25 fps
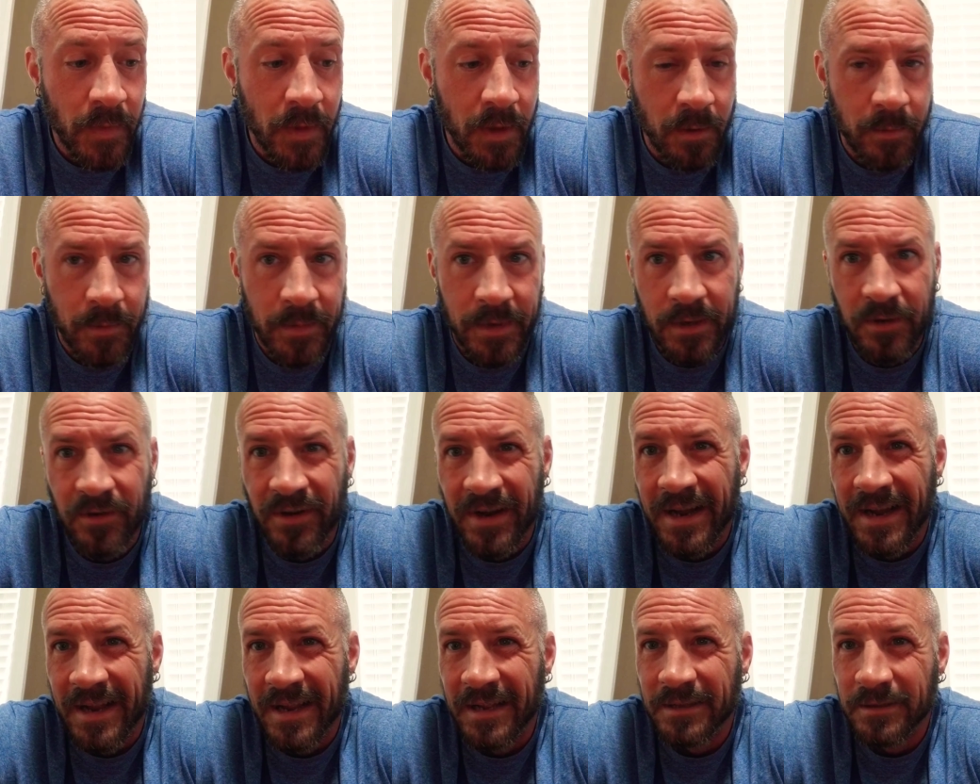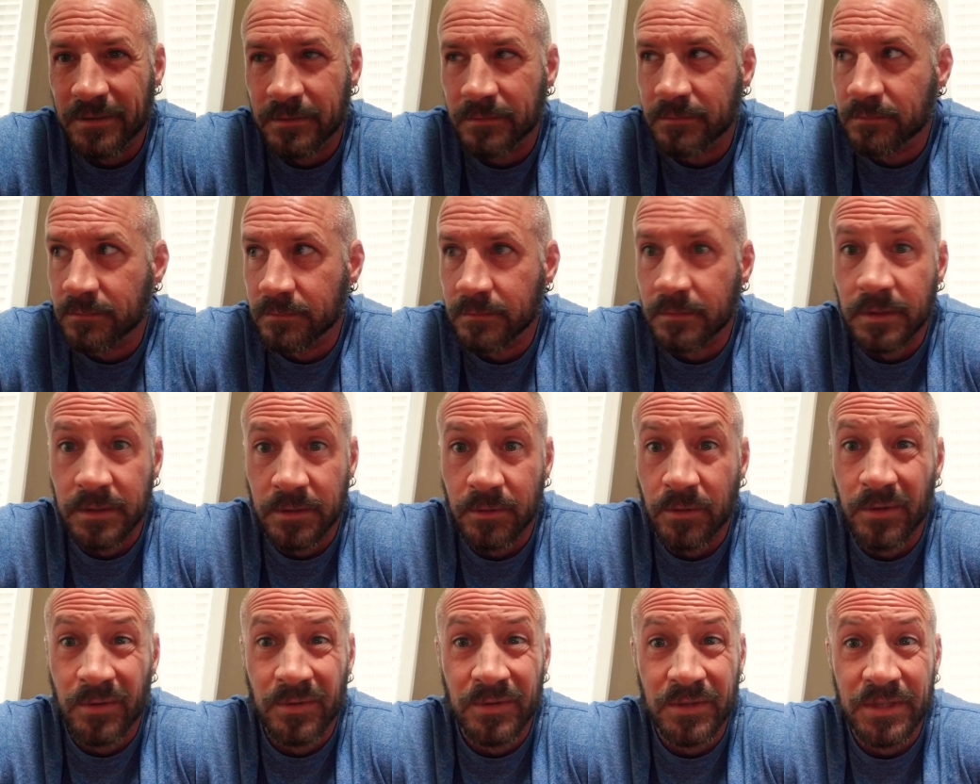I mean,
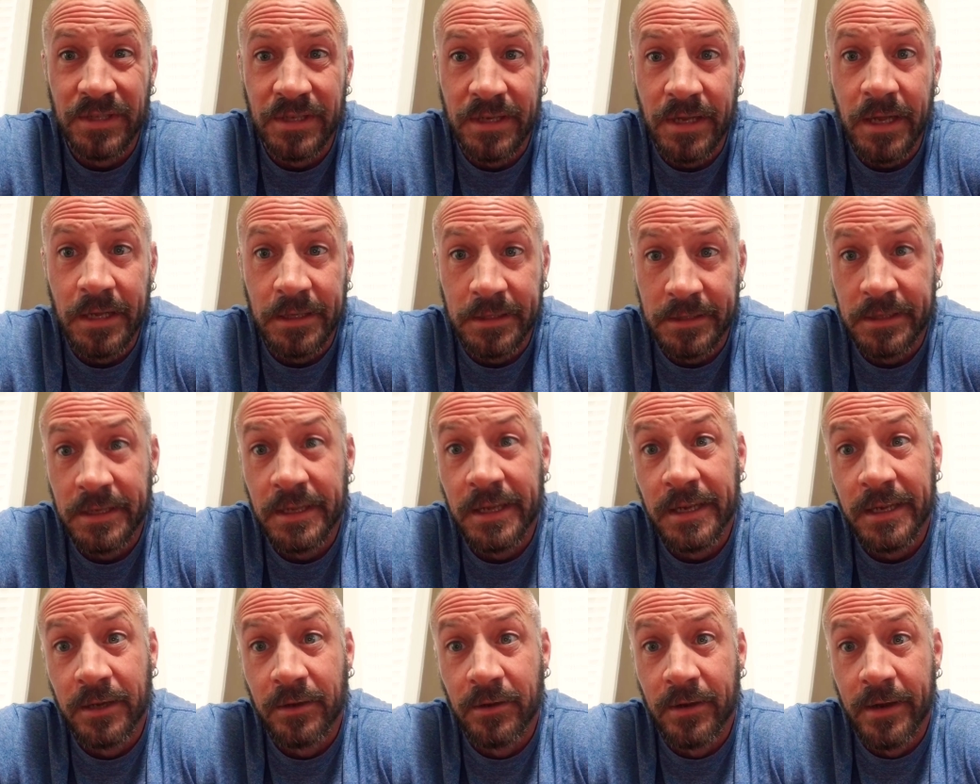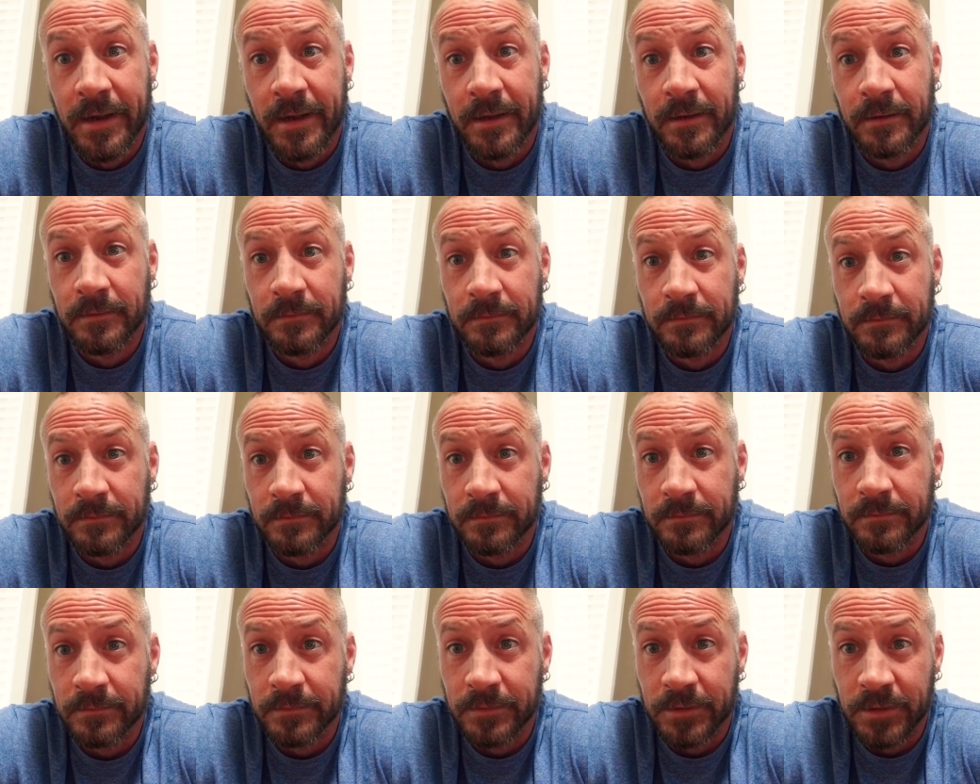it was a nice dick, Grant.
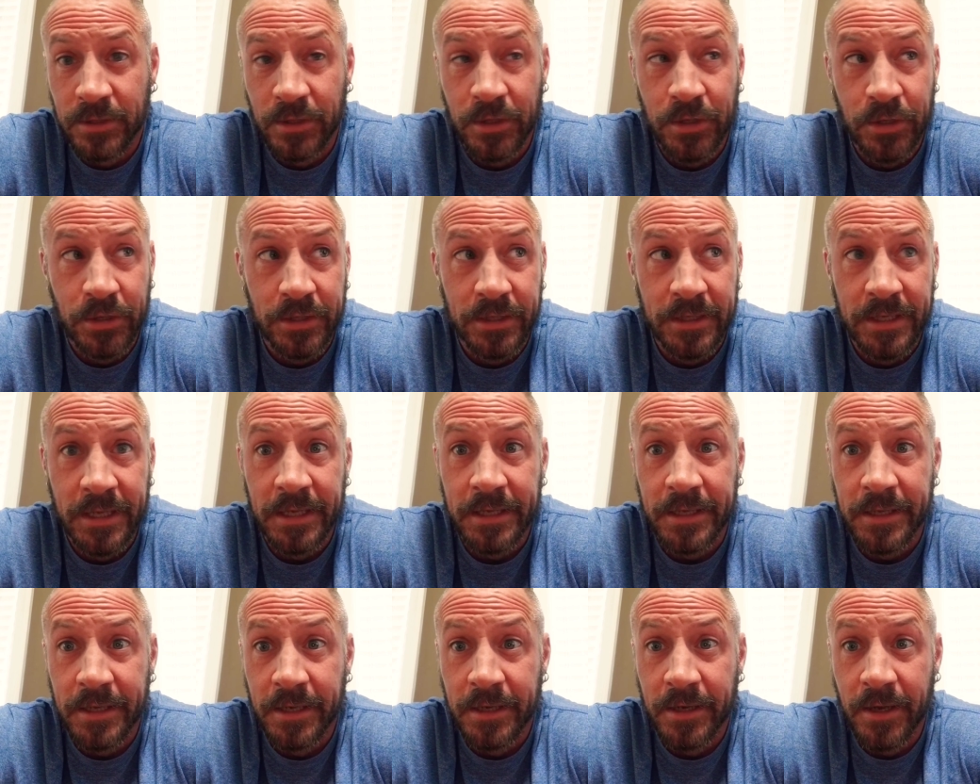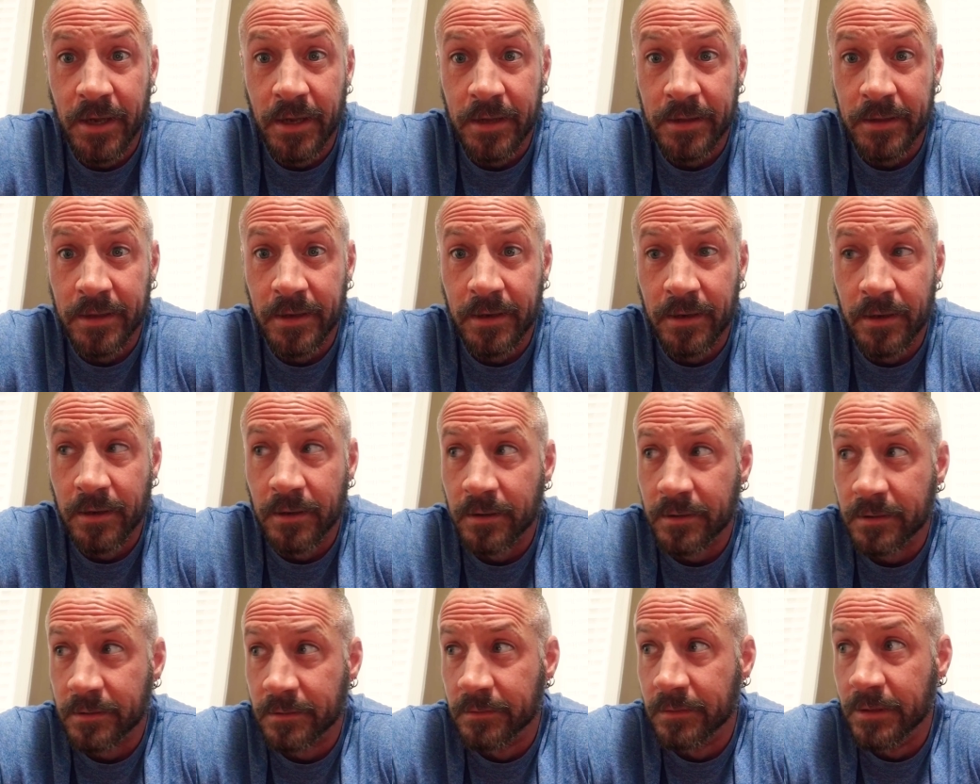It's a good dick you got
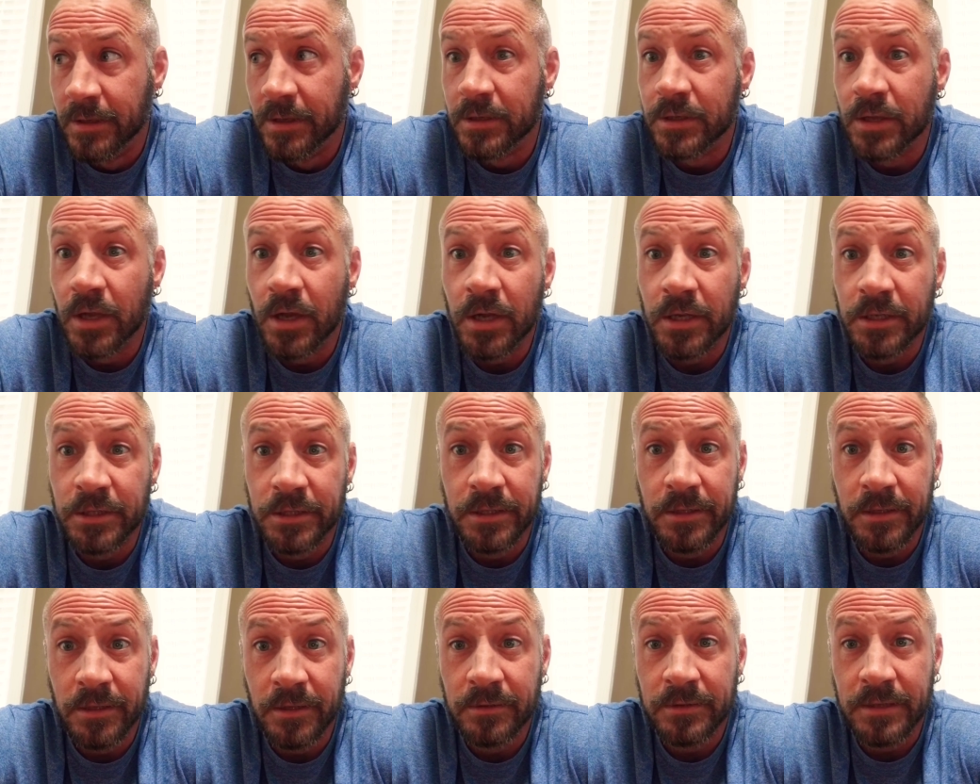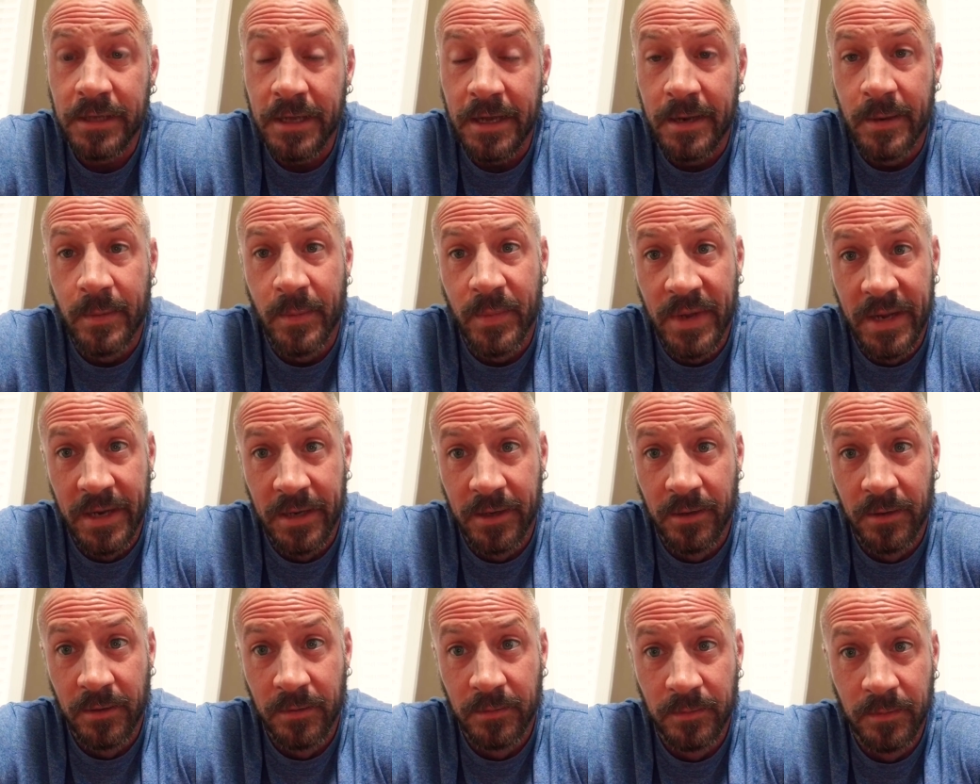there. Natasha knows how to pick
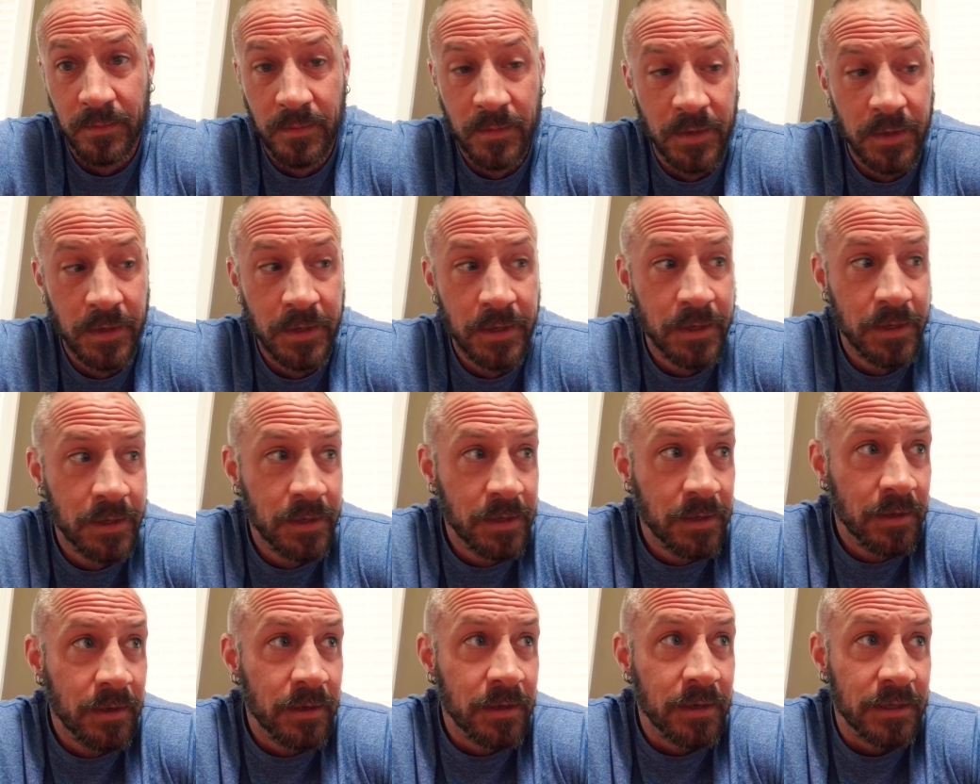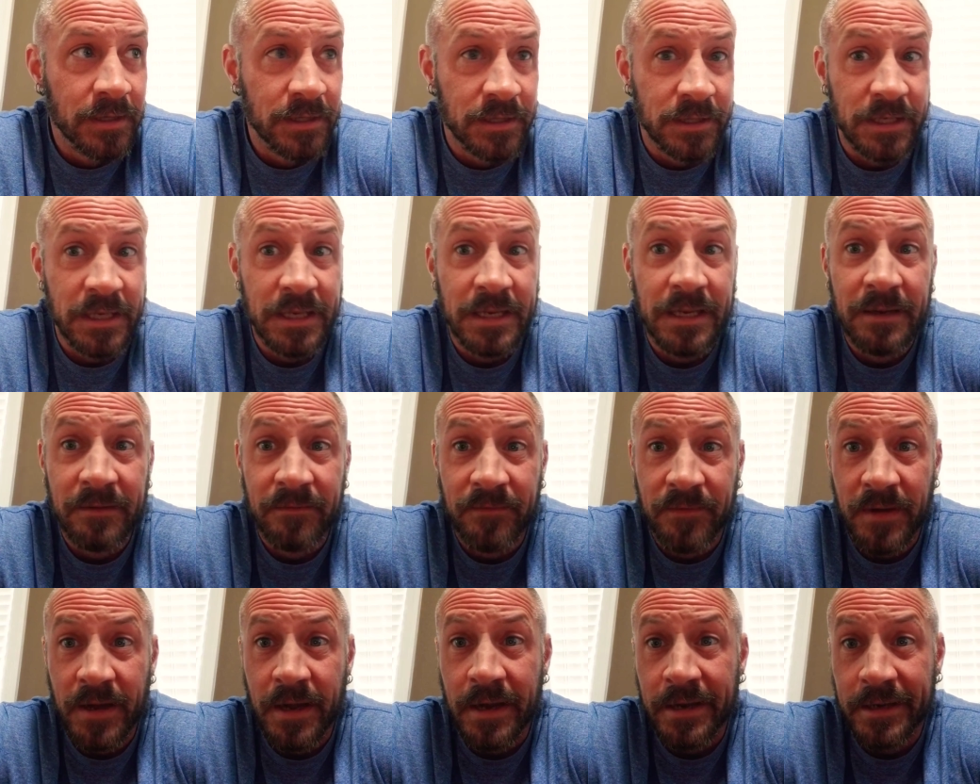them. She can
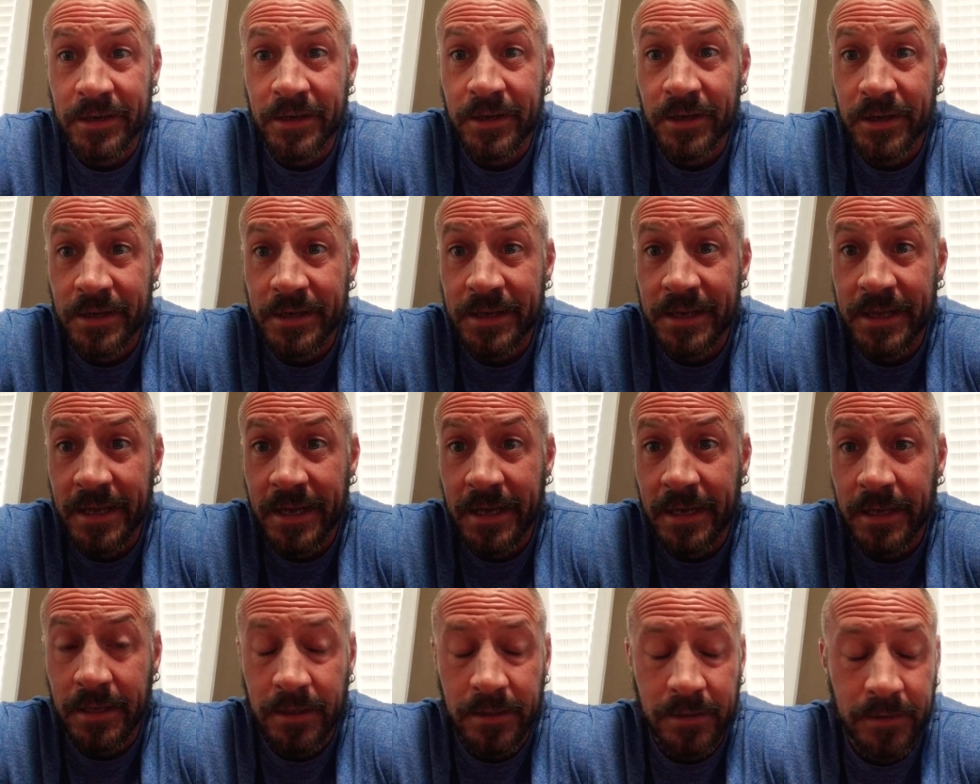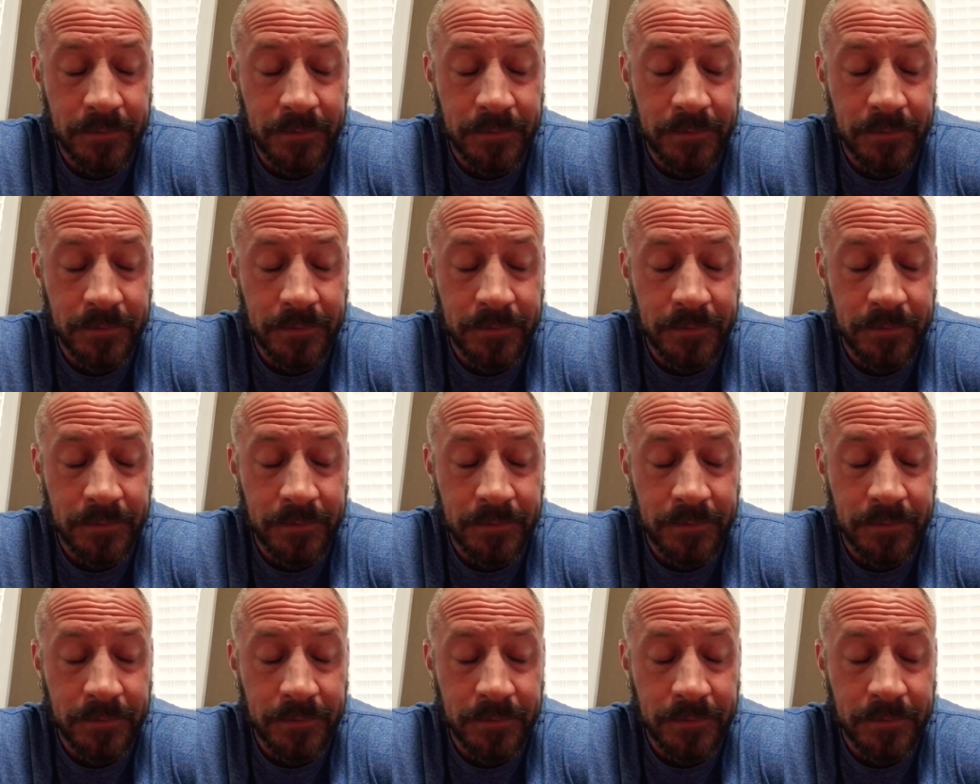find good dick.